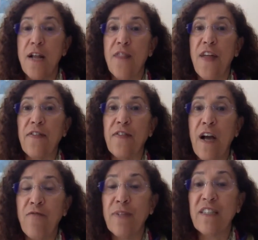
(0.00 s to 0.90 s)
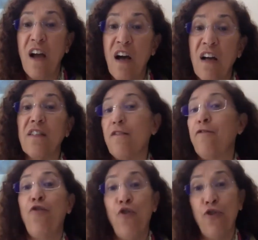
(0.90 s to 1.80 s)
that the government can't
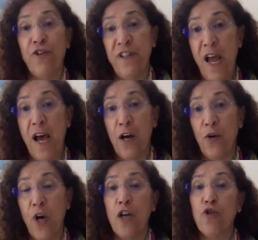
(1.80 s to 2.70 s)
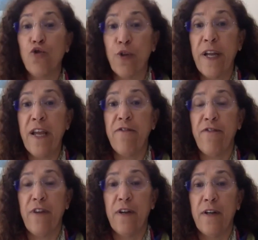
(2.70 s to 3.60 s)
afford now to give
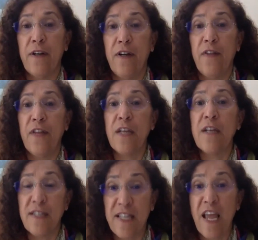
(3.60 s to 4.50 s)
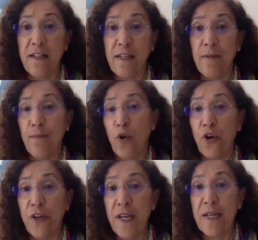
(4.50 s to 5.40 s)
the state
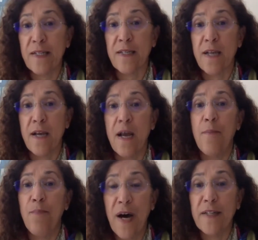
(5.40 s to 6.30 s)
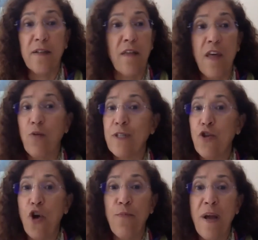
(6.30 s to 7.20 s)
employees, but there was
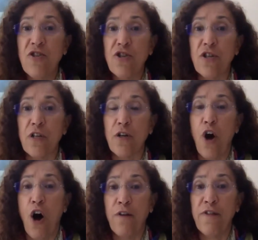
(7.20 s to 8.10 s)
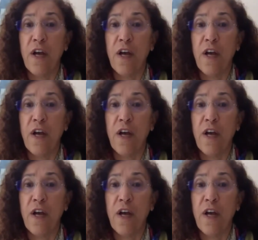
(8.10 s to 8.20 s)
no mention of